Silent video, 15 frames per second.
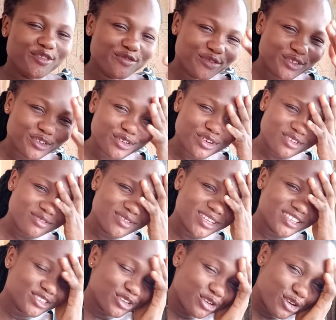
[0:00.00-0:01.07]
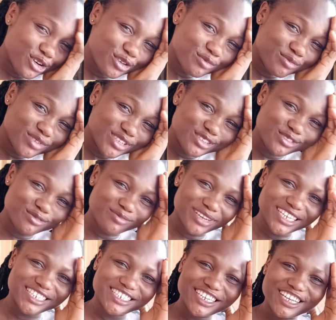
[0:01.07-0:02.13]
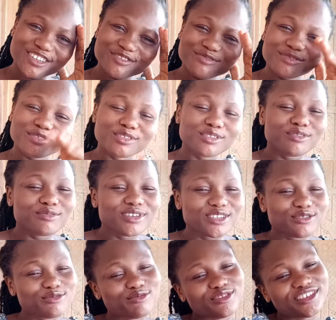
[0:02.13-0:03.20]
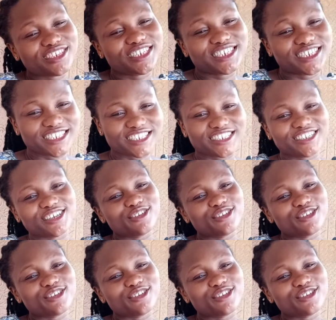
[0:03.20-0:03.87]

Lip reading: for always coming to my channel, for always watching,